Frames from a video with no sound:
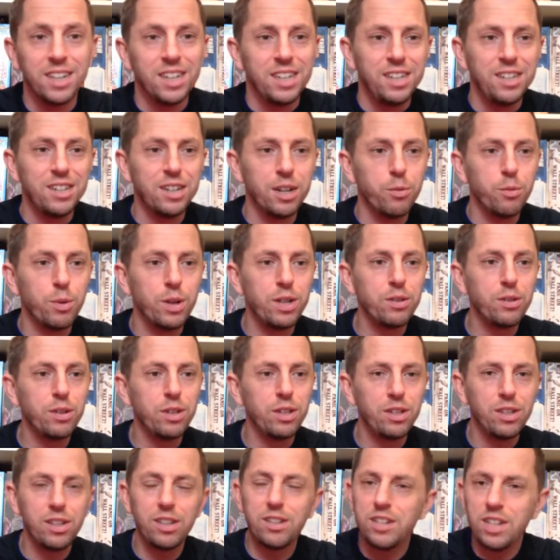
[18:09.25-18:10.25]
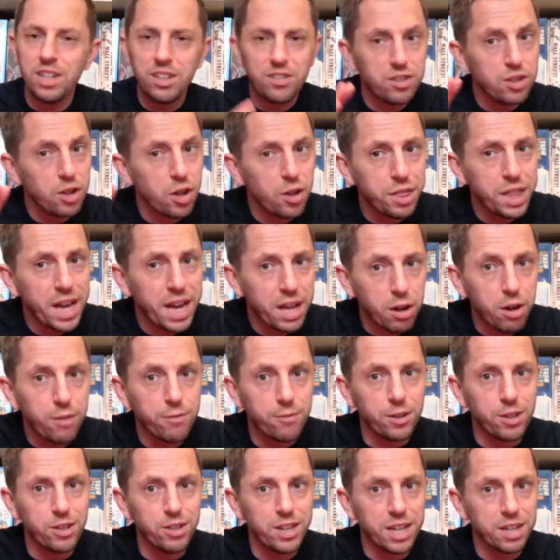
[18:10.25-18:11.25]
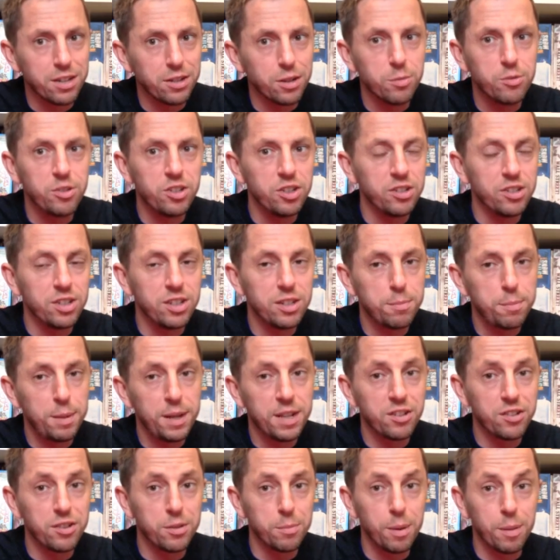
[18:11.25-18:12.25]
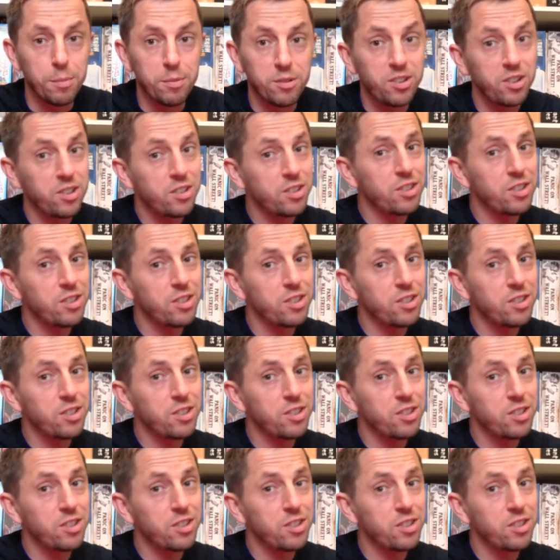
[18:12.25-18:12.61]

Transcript: You know, when it's not that often you get an opportunity to pitch to publishers,